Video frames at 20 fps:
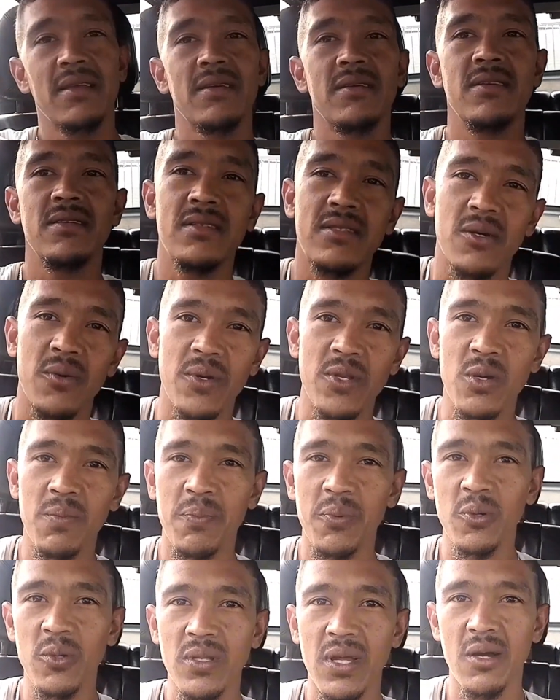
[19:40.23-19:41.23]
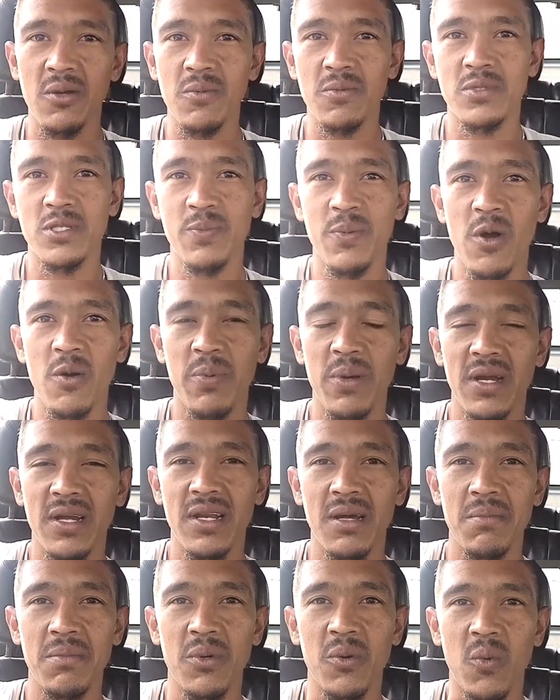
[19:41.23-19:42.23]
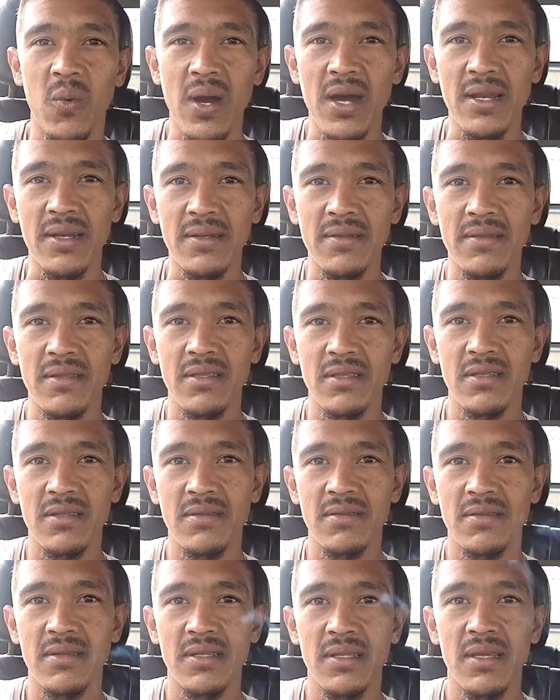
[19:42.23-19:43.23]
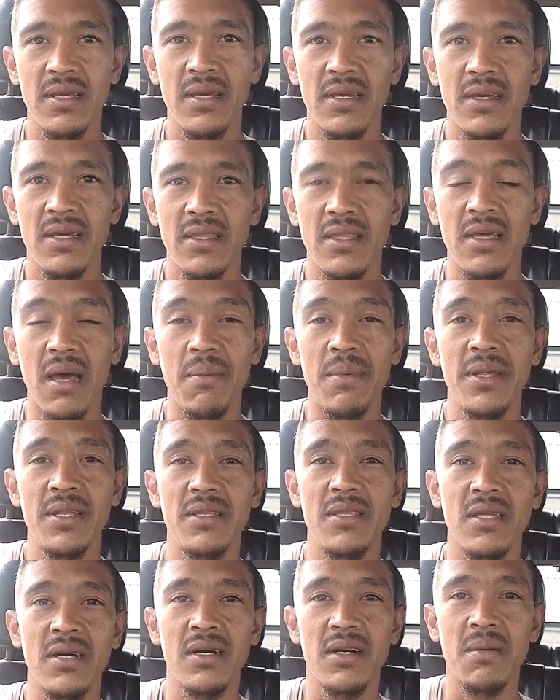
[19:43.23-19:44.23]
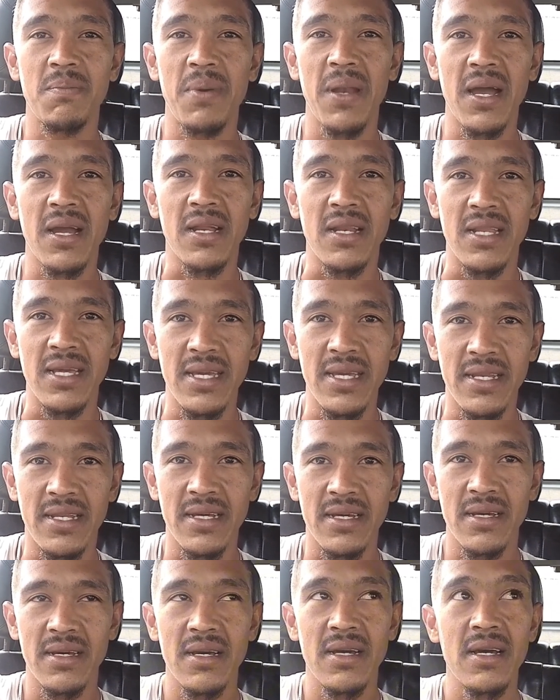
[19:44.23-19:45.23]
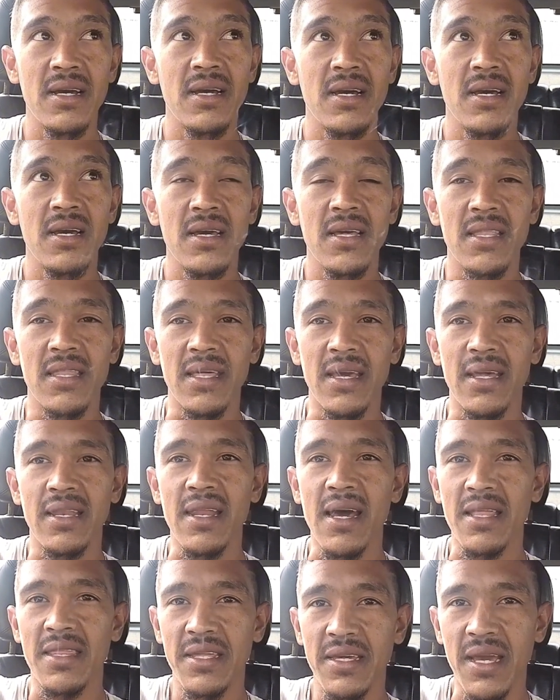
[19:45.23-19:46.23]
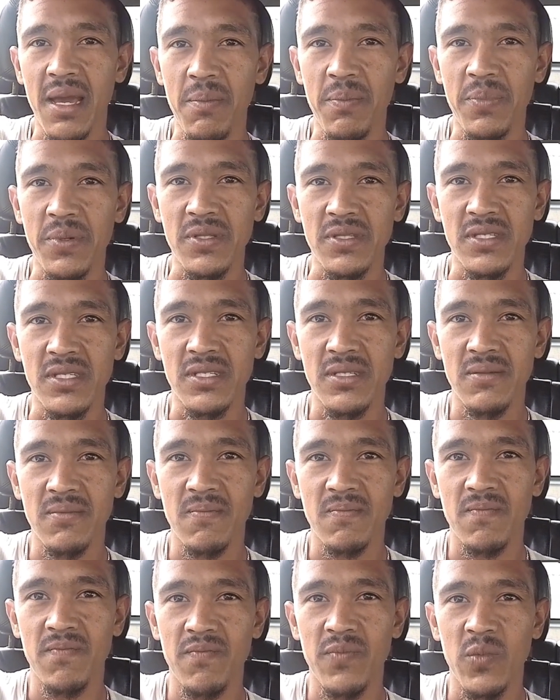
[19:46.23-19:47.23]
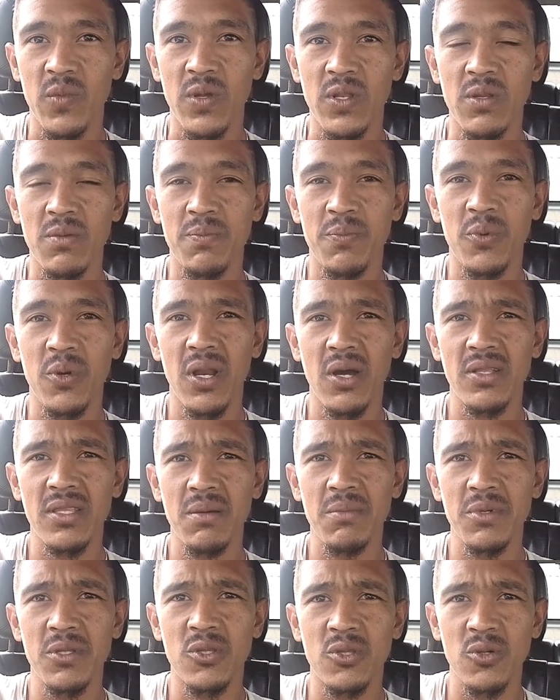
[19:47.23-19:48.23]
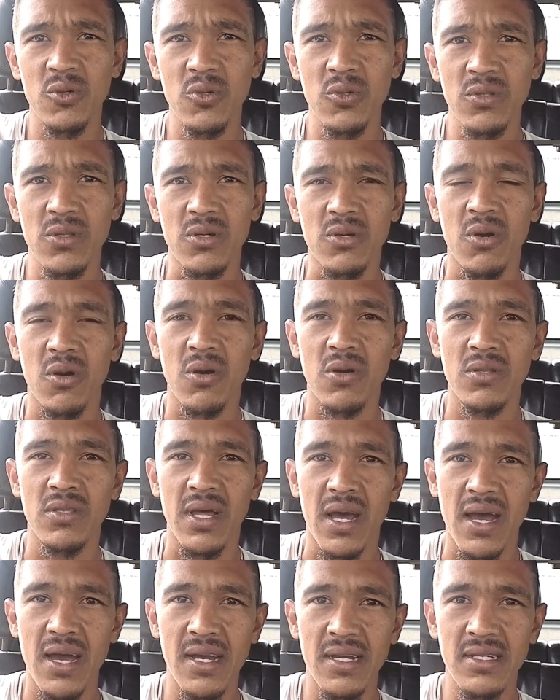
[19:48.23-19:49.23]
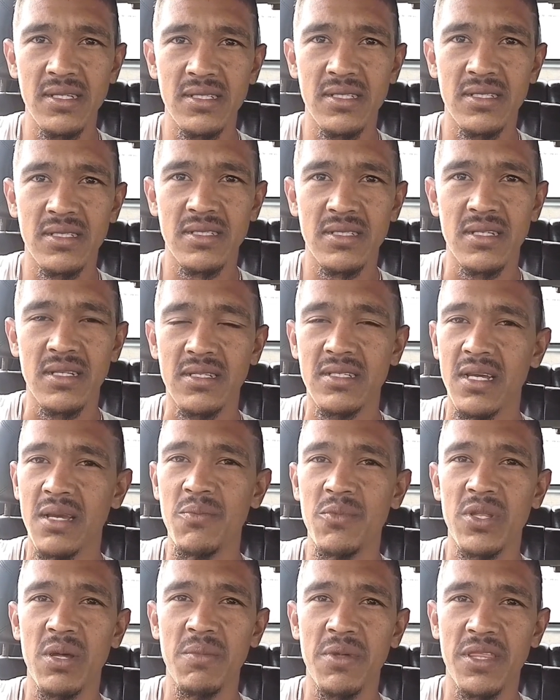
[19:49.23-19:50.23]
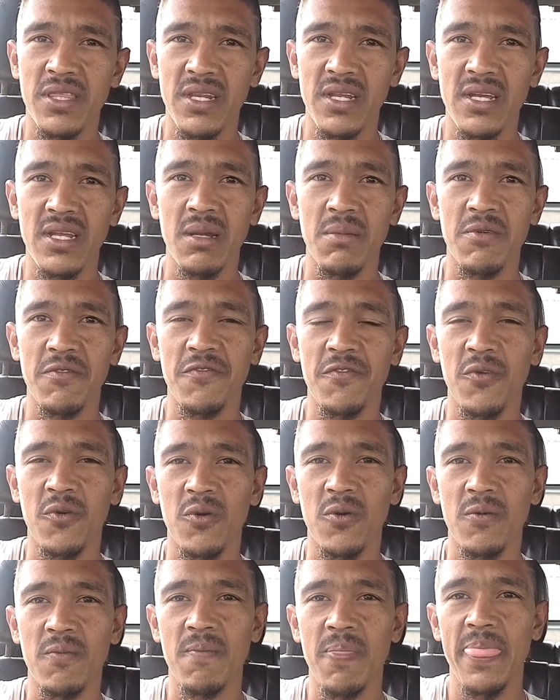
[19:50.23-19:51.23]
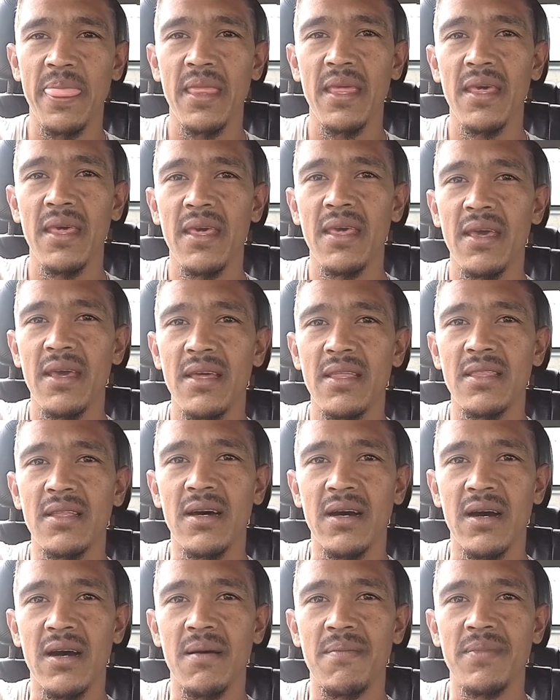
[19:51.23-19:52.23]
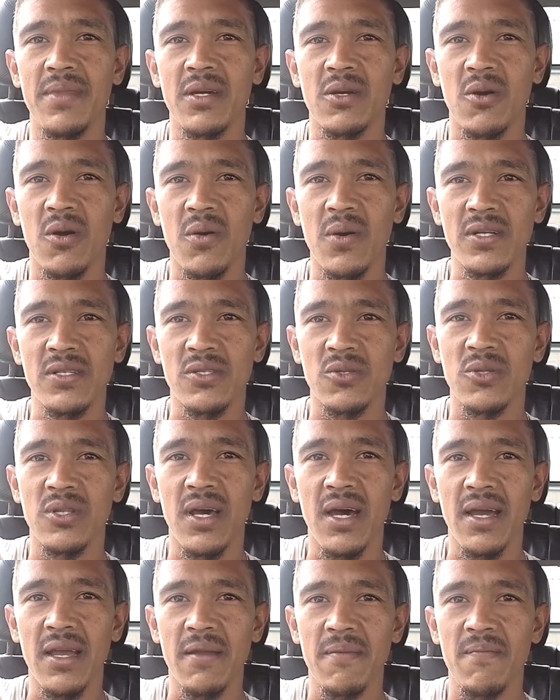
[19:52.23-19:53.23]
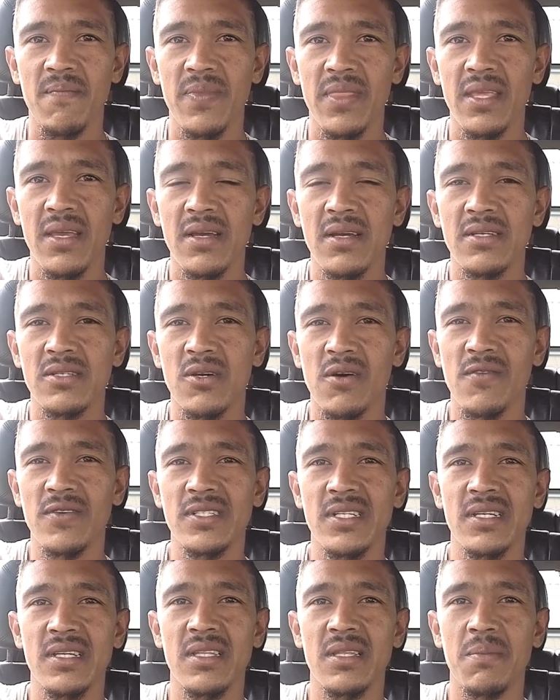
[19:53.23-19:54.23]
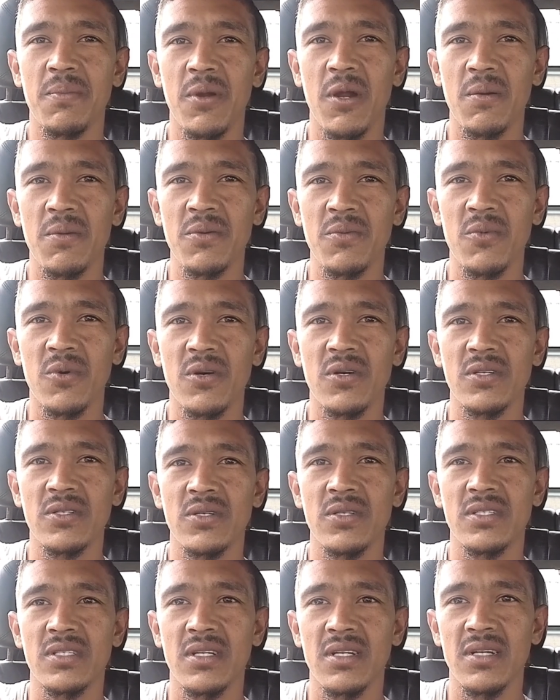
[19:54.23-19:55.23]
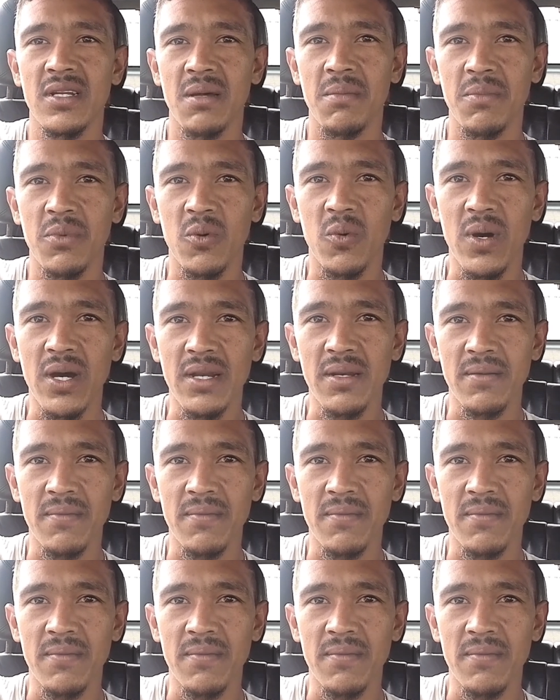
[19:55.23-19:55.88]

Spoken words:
So when you pulled out spark plug number 1, I mean the plug lead, then nothing happens. When you pull out number 2, the car dies. Same with number 3, number 4, the car wants to die. So obviously the problem was on cylinder number 1.